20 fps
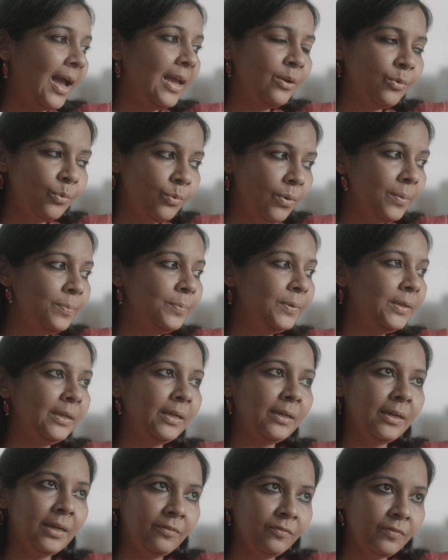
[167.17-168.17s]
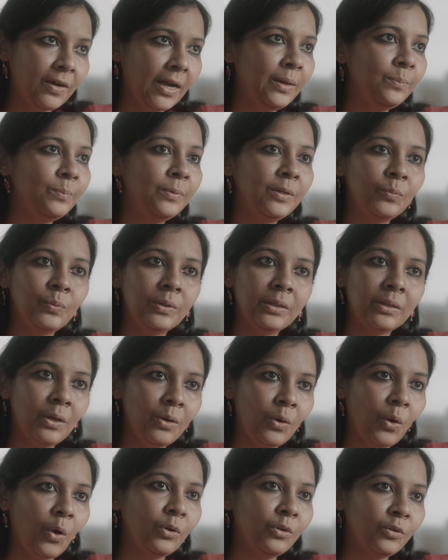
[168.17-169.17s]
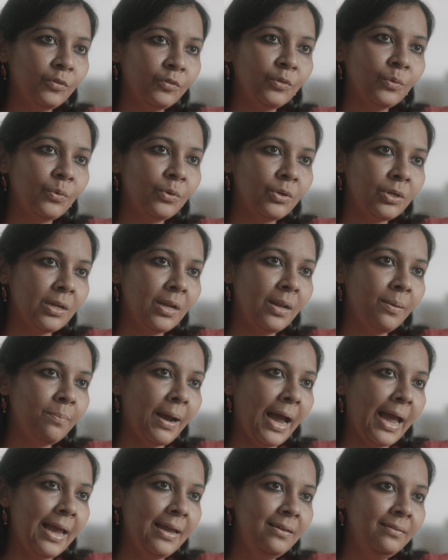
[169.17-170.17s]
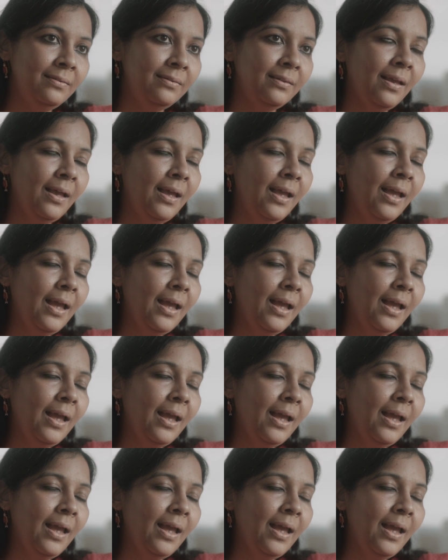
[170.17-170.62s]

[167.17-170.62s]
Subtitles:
I grew up in an environment with a lot of social bias,